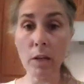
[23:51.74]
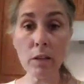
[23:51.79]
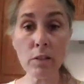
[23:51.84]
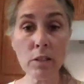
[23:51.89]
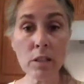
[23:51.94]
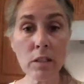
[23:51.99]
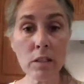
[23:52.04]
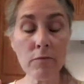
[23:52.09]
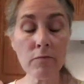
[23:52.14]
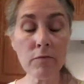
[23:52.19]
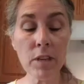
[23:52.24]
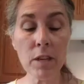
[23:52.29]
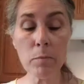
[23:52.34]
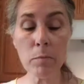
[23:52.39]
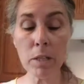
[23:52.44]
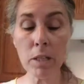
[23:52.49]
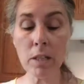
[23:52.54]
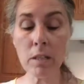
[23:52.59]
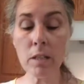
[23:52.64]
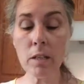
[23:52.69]
else in the
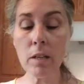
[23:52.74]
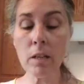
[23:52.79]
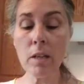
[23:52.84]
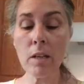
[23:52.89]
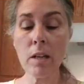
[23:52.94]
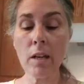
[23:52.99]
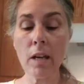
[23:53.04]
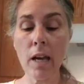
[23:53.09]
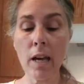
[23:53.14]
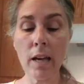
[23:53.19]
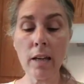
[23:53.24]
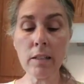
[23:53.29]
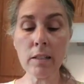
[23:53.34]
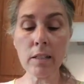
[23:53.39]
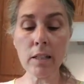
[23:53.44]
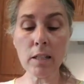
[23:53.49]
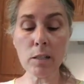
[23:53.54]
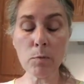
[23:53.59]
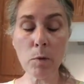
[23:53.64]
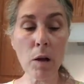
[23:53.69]
family has
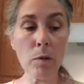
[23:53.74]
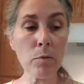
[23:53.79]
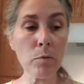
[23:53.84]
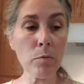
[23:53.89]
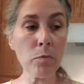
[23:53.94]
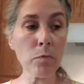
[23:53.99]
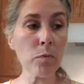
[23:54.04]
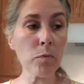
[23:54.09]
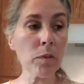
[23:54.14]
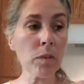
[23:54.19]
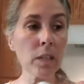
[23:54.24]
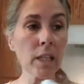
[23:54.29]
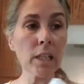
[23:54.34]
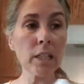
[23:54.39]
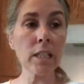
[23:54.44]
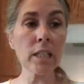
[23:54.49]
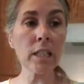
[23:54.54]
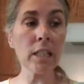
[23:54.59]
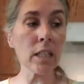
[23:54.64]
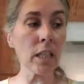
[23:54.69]
this problem. They
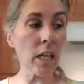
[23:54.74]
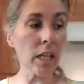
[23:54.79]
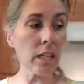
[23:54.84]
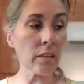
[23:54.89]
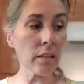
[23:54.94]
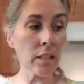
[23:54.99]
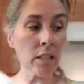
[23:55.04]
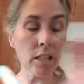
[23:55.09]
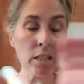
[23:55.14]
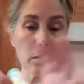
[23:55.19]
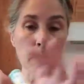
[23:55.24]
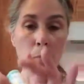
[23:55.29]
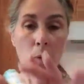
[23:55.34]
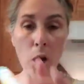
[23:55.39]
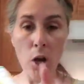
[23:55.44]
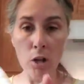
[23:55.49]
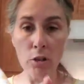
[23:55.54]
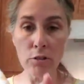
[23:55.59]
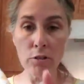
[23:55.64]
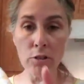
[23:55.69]
didn't like the
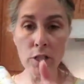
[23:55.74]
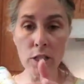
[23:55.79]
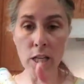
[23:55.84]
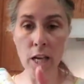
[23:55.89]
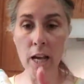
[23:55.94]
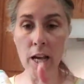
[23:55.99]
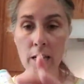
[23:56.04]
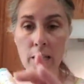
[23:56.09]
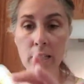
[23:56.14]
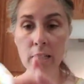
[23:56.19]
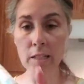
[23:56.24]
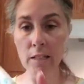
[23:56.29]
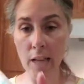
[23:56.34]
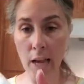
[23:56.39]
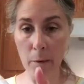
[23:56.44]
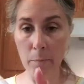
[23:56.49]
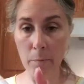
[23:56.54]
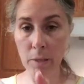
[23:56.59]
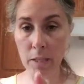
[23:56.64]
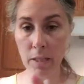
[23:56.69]
smaller size
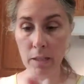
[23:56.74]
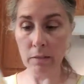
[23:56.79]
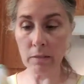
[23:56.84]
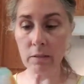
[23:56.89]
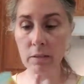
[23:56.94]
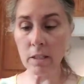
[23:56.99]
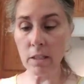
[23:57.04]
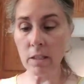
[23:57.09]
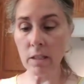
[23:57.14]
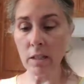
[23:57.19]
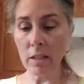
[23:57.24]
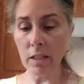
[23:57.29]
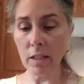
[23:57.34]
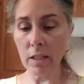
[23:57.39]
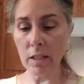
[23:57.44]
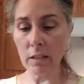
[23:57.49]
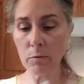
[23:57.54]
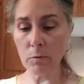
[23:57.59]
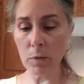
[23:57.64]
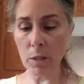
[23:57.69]
napkin.
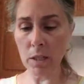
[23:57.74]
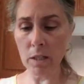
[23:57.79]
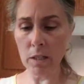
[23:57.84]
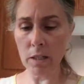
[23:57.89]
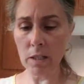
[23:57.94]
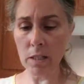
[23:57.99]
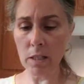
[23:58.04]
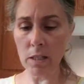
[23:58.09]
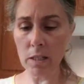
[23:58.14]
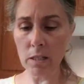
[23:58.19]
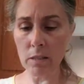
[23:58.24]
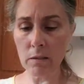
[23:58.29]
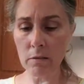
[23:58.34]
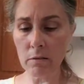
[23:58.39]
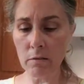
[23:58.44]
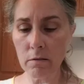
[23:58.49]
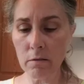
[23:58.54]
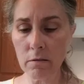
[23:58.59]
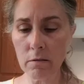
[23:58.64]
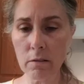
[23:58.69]
It was
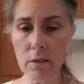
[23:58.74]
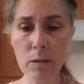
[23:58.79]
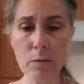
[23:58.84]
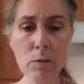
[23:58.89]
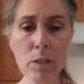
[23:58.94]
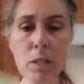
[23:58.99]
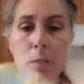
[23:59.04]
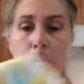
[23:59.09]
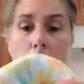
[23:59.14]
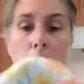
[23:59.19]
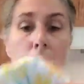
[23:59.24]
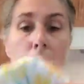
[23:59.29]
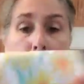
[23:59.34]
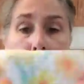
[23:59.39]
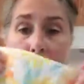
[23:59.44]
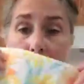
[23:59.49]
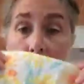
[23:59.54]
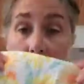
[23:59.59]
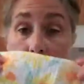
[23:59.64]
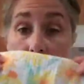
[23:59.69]
smaller
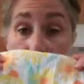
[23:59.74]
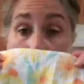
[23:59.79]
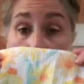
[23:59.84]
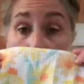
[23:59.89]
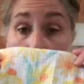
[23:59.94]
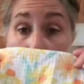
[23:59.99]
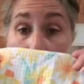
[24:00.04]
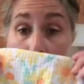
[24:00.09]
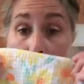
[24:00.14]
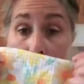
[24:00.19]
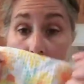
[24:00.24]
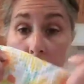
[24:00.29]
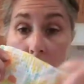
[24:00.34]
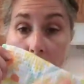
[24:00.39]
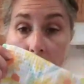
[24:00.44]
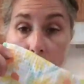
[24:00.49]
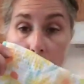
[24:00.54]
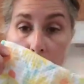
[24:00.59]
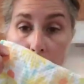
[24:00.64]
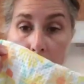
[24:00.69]
than this square.
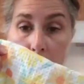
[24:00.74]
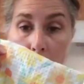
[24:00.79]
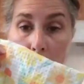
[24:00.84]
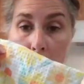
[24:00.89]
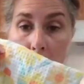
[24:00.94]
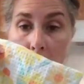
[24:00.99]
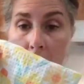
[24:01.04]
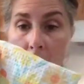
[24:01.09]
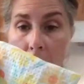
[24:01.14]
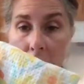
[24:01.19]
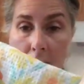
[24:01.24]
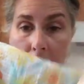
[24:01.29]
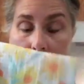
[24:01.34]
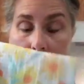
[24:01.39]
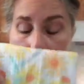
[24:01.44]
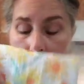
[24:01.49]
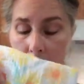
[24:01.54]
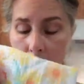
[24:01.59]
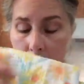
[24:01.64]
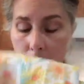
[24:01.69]
It was maybe
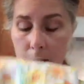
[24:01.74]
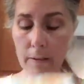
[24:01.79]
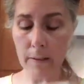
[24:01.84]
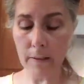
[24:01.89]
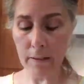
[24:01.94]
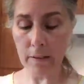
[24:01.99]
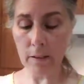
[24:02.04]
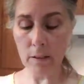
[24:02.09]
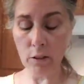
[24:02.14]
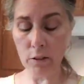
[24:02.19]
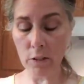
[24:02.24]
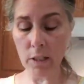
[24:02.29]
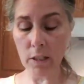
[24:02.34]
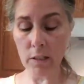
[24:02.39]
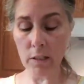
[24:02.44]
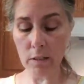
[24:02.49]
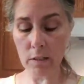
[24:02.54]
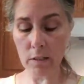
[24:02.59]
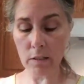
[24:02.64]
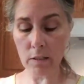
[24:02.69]
like, or
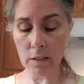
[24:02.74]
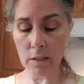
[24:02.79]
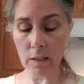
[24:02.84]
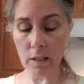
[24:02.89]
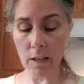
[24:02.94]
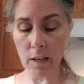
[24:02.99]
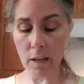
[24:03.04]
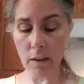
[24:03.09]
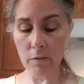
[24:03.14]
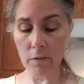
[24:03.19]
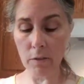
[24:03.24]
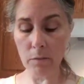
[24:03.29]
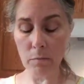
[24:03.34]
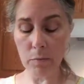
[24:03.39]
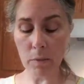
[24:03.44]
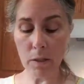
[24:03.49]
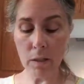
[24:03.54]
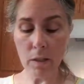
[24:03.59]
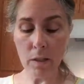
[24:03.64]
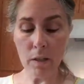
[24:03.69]
is, because I have them.
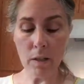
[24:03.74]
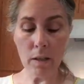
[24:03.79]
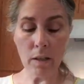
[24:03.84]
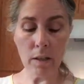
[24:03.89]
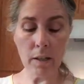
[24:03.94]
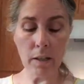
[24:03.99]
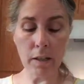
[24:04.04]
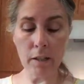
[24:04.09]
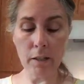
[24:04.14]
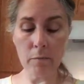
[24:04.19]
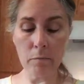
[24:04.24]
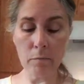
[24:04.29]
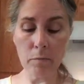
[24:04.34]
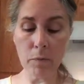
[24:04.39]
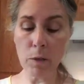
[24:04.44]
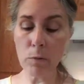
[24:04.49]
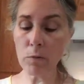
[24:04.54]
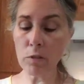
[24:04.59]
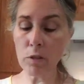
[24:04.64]
They were